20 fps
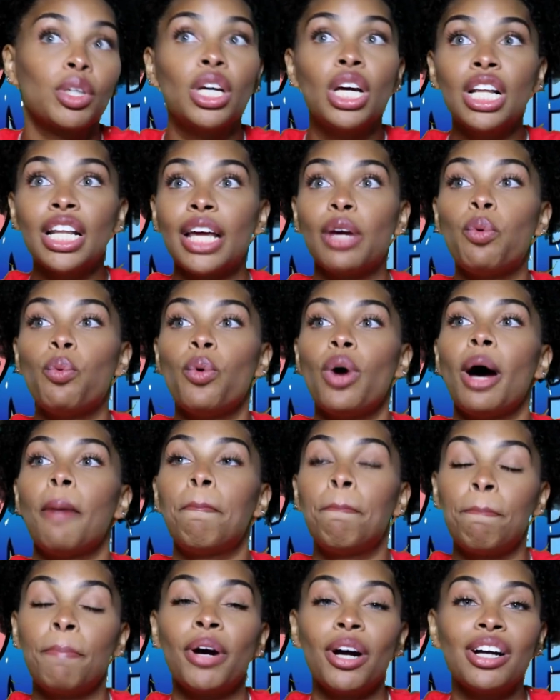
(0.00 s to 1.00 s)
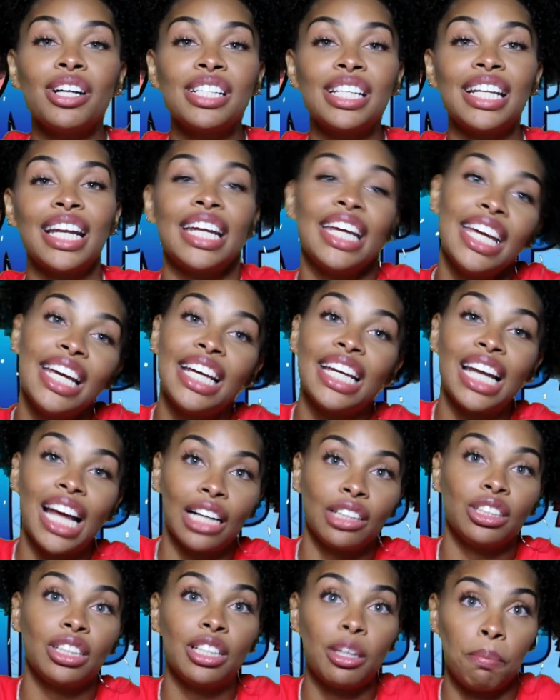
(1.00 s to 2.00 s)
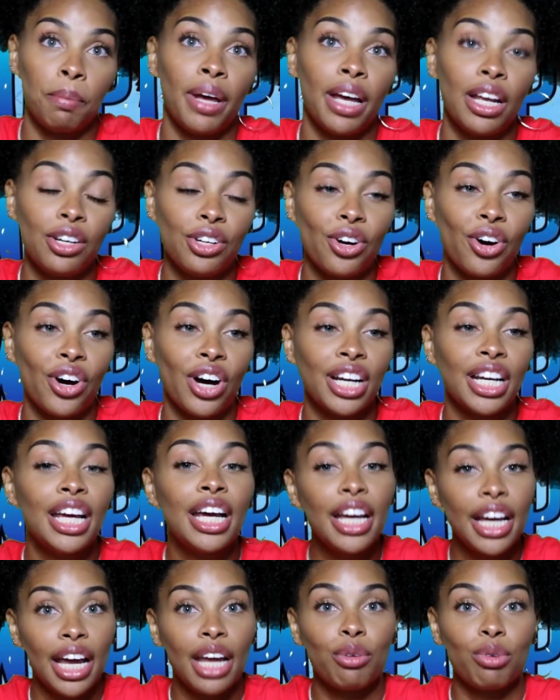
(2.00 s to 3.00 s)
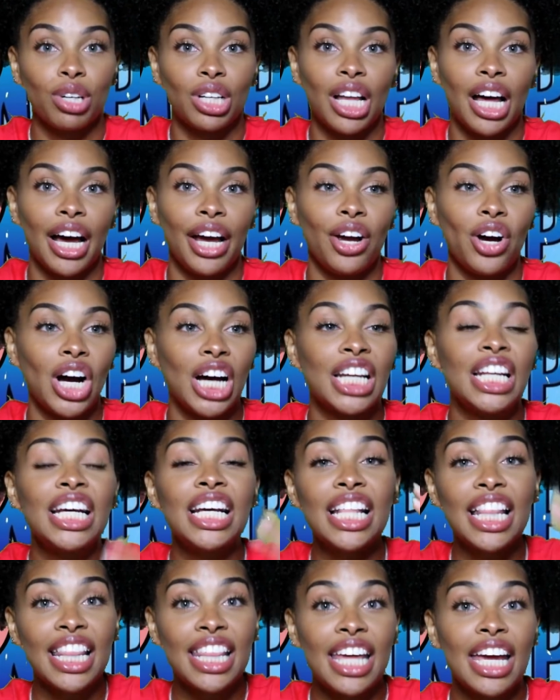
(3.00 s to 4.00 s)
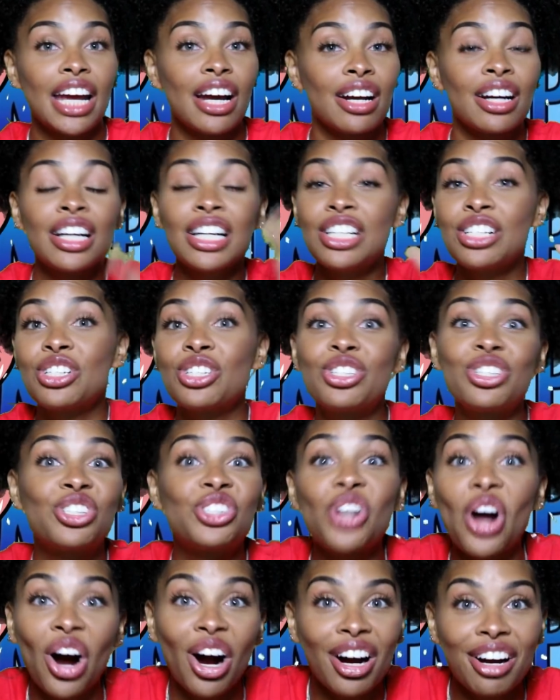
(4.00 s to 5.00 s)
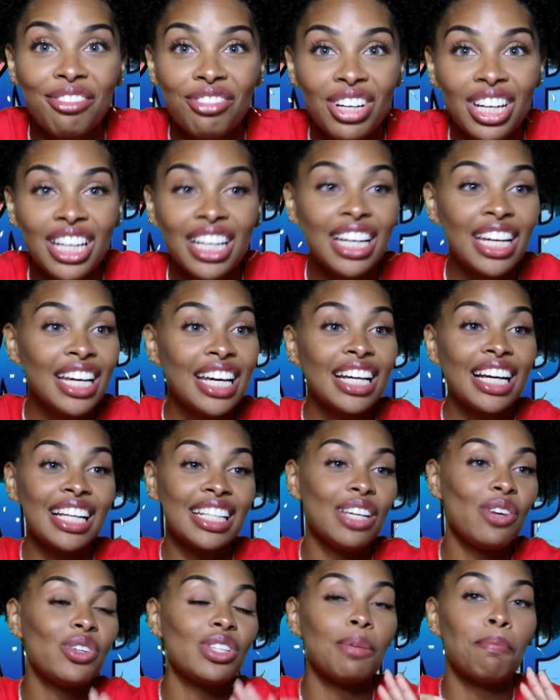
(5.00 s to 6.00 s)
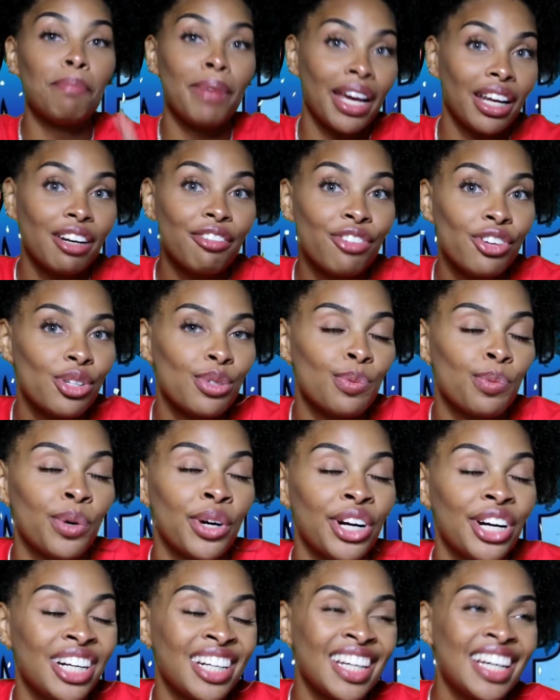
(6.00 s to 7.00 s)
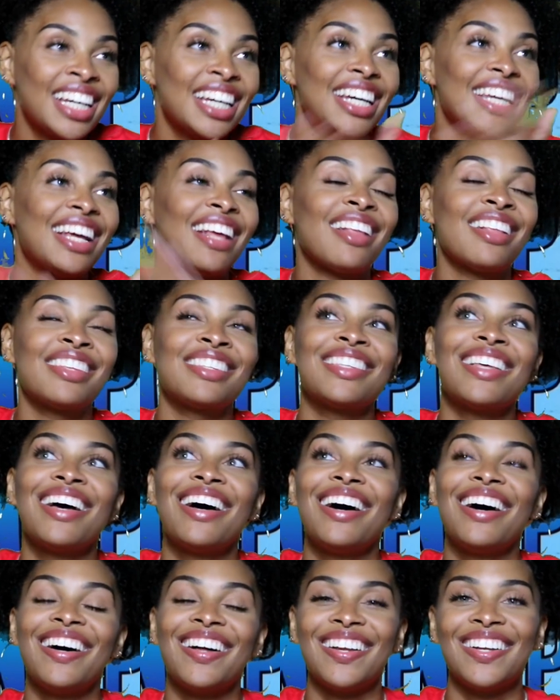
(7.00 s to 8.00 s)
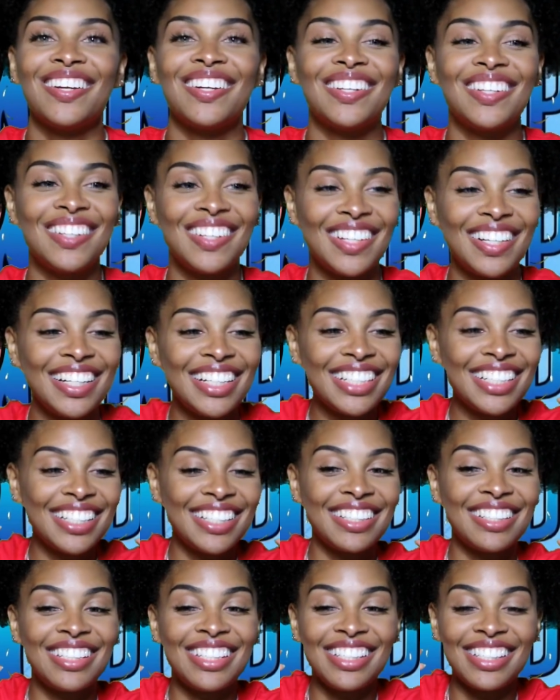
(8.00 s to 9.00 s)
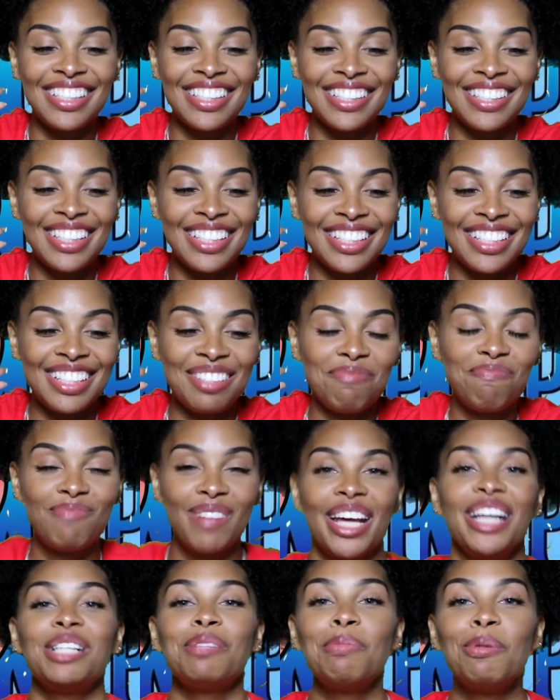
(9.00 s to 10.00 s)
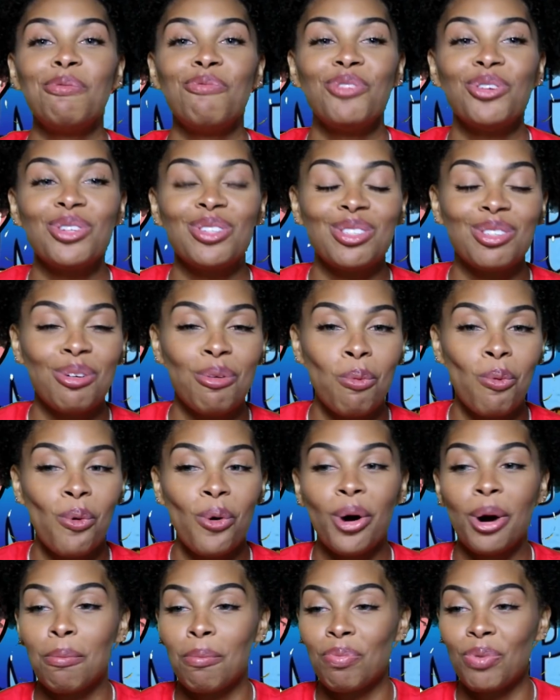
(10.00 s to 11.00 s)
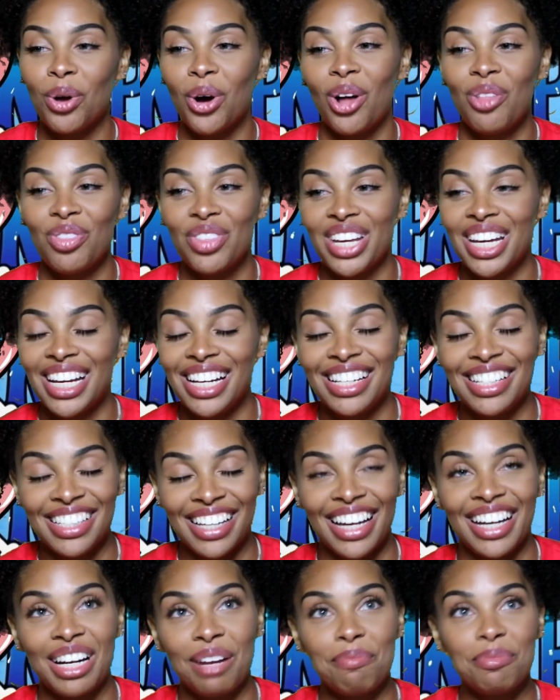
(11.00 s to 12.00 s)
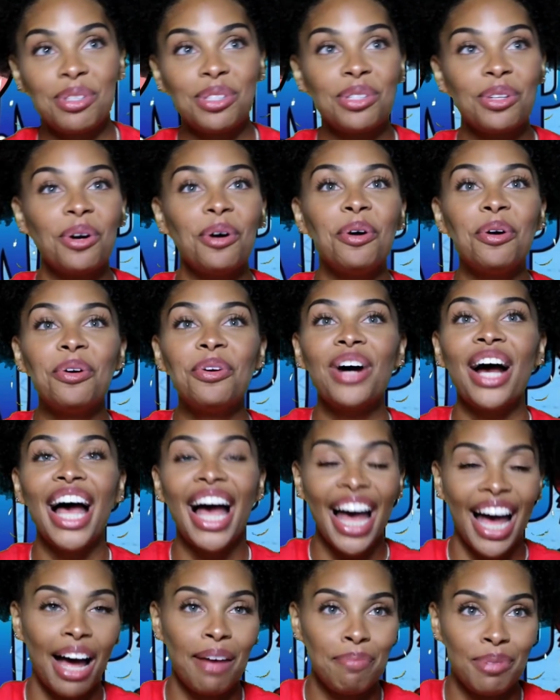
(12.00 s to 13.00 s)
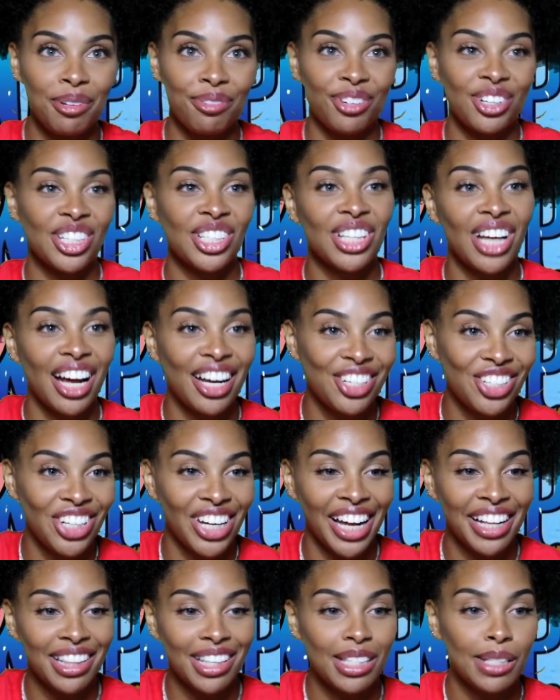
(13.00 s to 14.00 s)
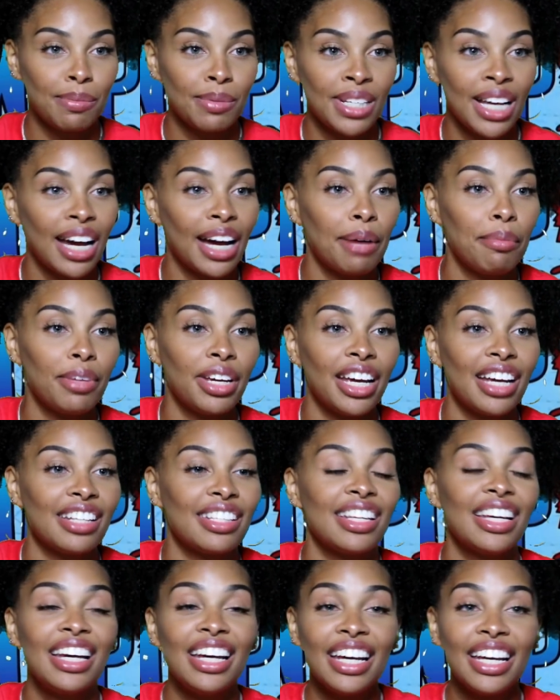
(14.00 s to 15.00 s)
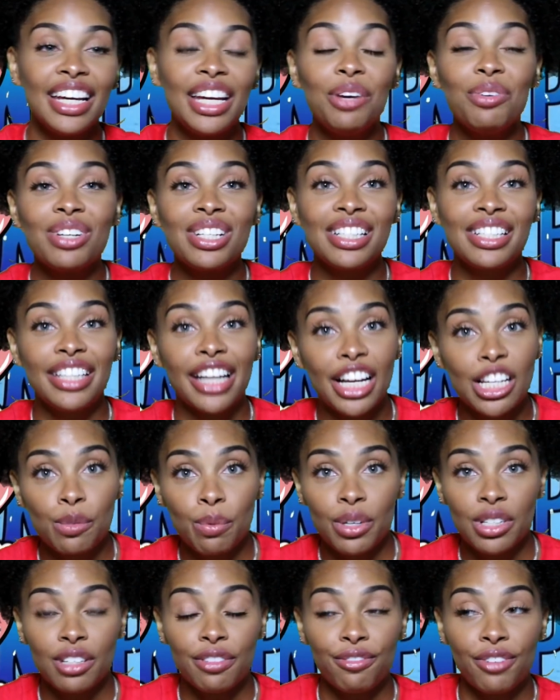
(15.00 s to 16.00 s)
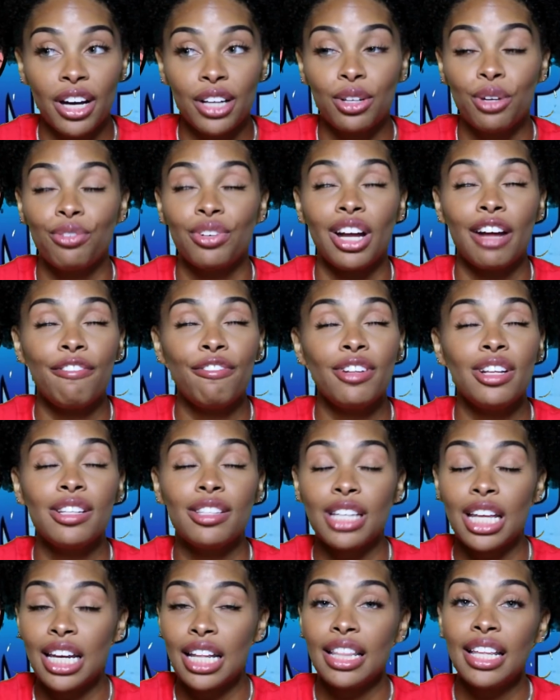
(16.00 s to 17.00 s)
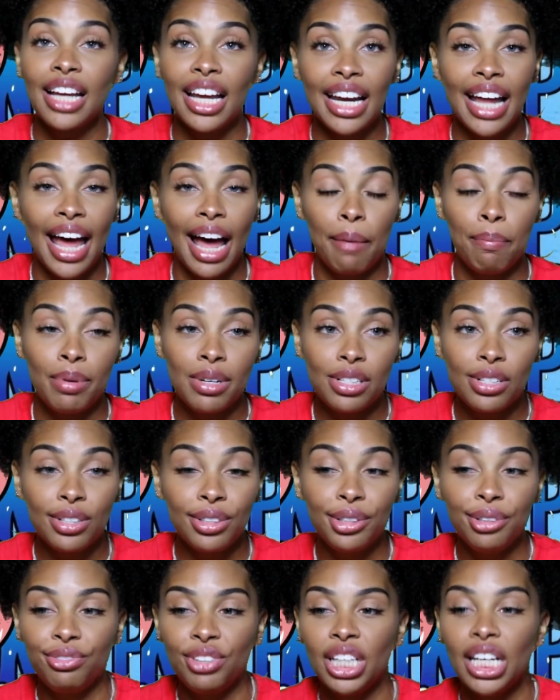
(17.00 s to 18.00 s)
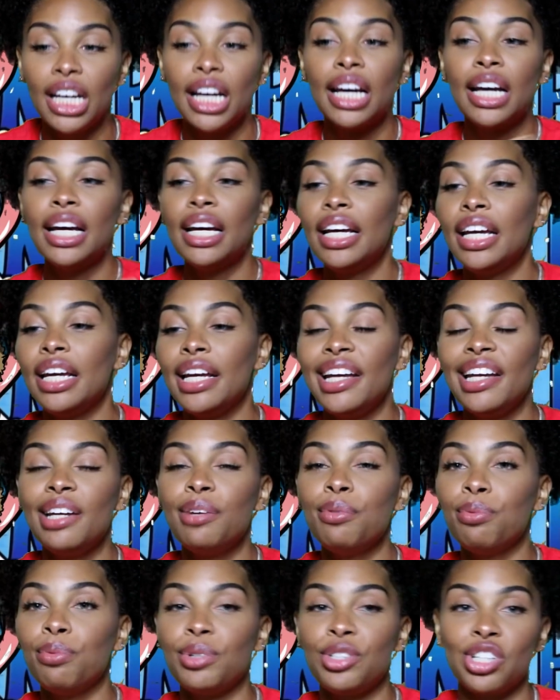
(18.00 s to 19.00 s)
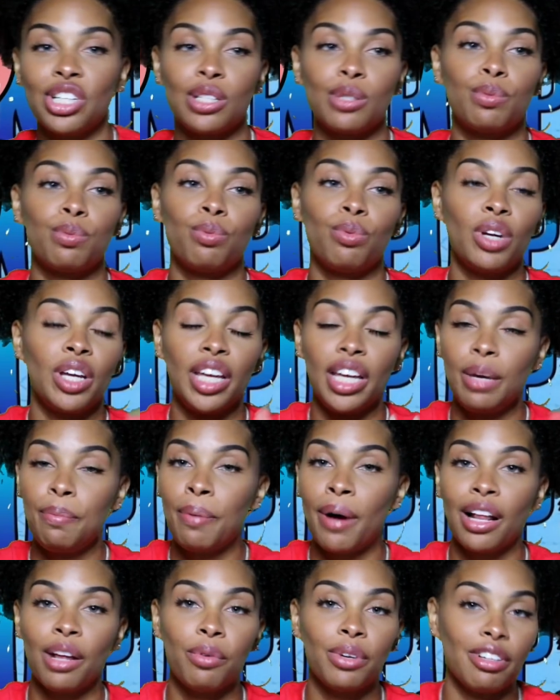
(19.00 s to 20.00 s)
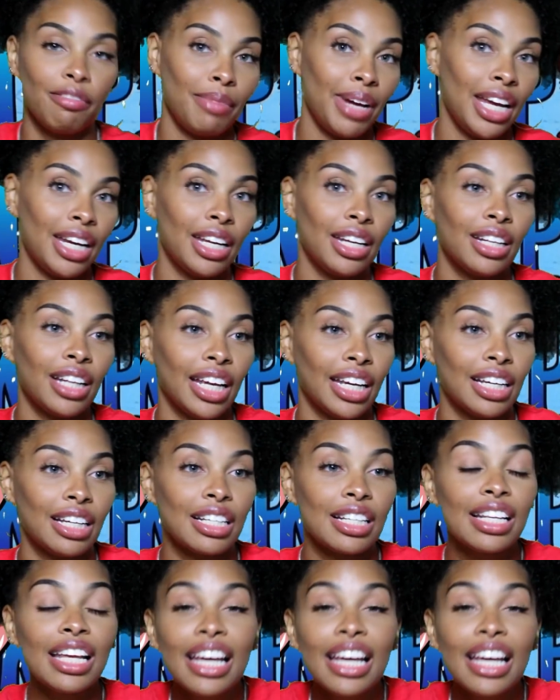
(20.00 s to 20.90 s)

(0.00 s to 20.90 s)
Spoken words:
like a person that he can actually depend on and rely on there, starving because he was a man of his word, is just makes me feel so warm on the inside. And I'm so happy for Sanji at this time because he was desperate to find Luffy. And I feel as anything had happened to Luffy, he probably wouldn't have made it. Like